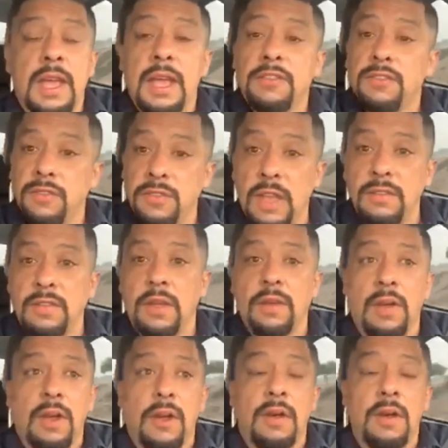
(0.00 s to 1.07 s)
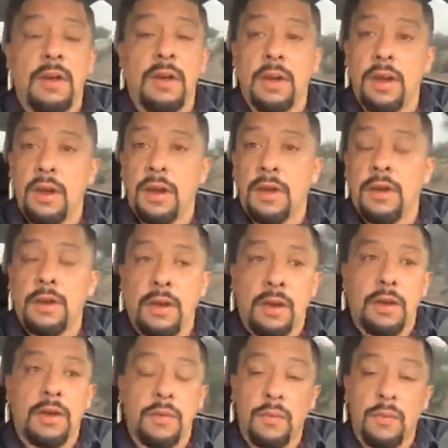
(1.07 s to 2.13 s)
Article 6 says we
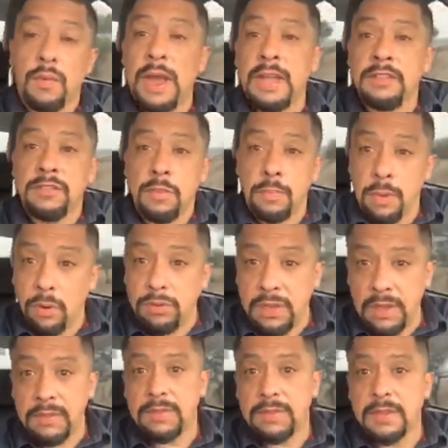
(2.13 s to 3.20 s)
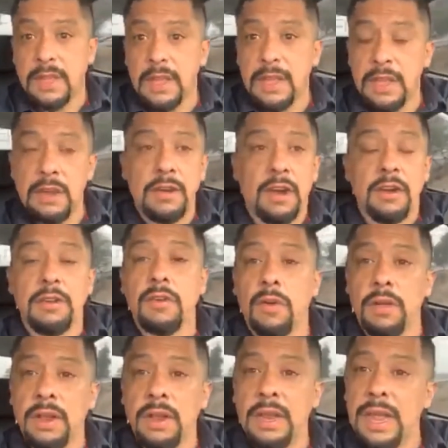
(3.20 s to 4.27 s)
exercise our right
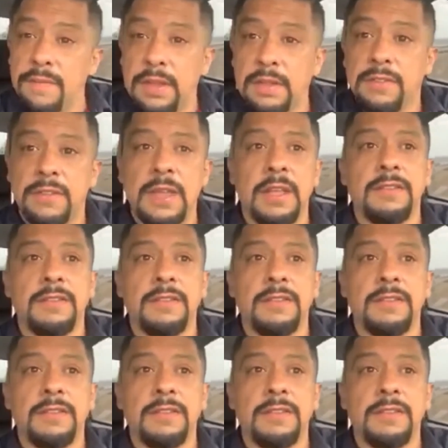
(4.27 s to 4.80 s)
to protest,